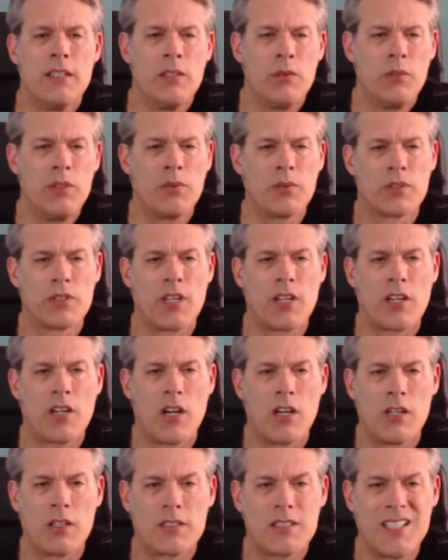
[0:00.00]
We'll take
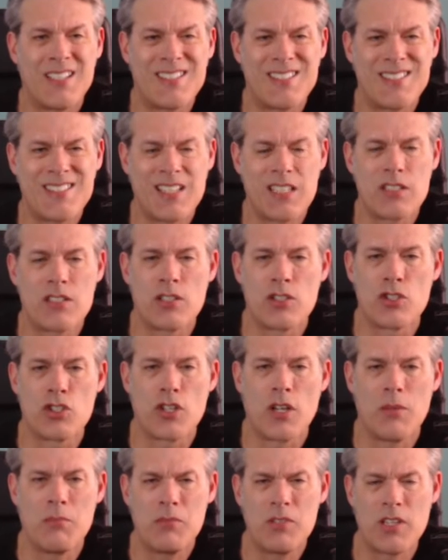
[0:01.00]
our 10 cents in
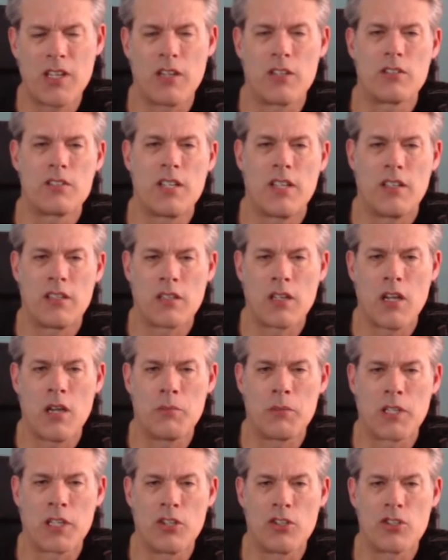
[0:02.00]
gems and our 10
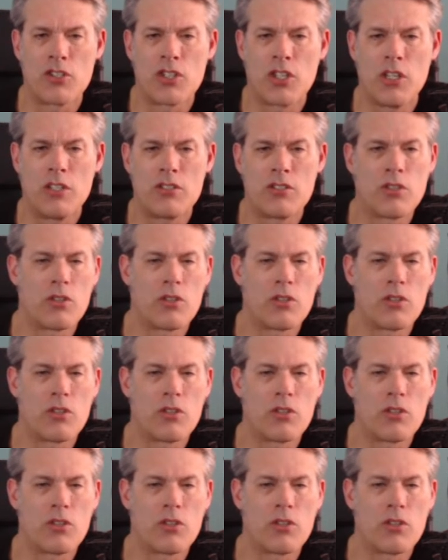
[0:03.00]
common gear shards.